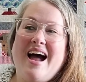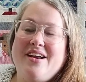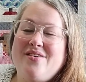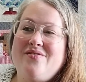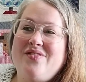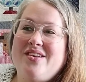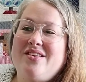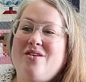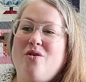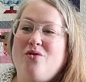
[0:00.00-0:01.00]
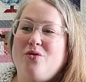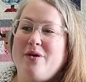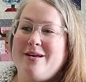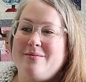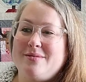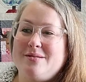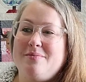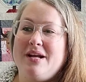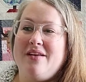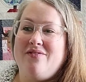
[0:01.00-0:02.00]
I don't feel overwhelmed,
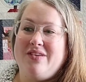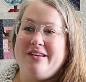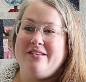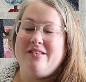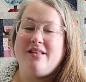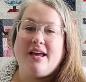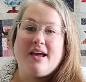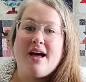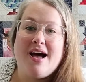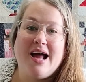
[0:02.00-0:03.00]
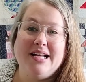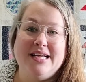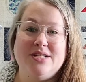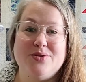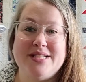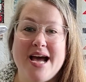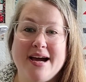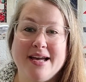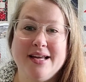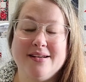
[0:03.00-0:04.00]
but I feel like I need to
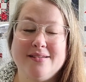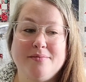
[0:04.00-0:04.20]
attack it.